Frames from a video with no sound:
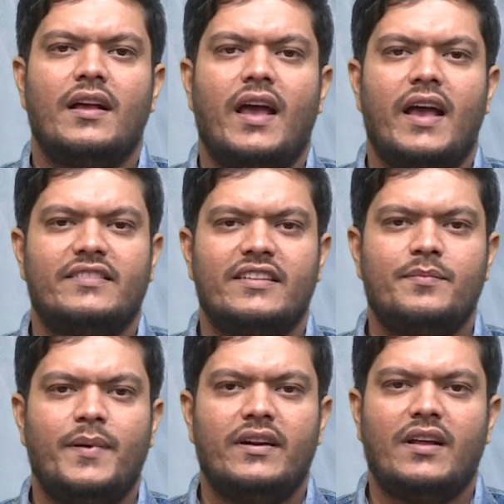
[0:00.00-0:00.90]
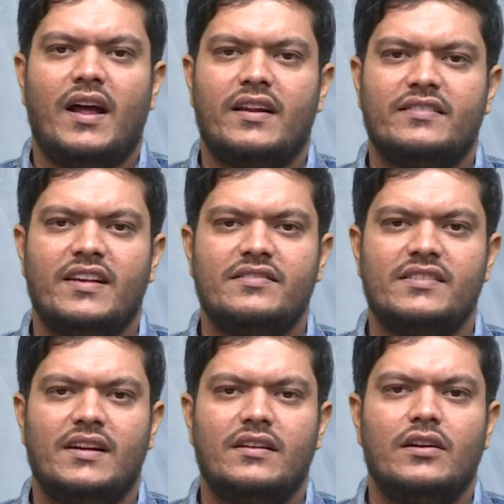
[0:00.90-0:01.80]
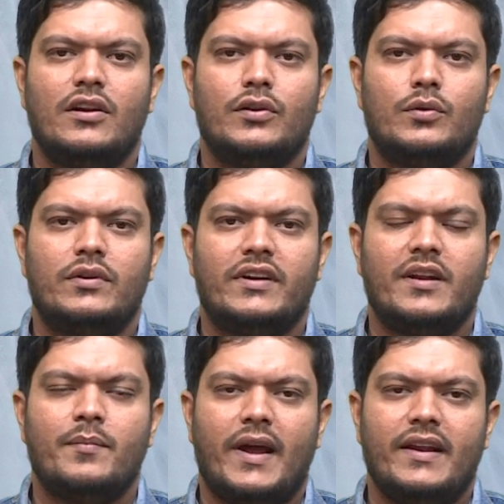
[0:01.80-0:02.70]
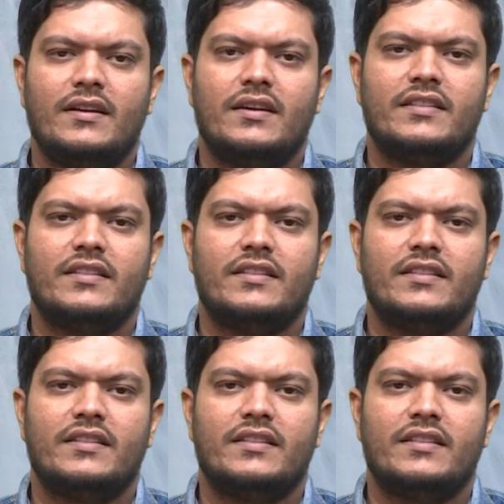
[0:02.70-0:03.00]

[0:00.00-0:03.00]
assessment are essential to determine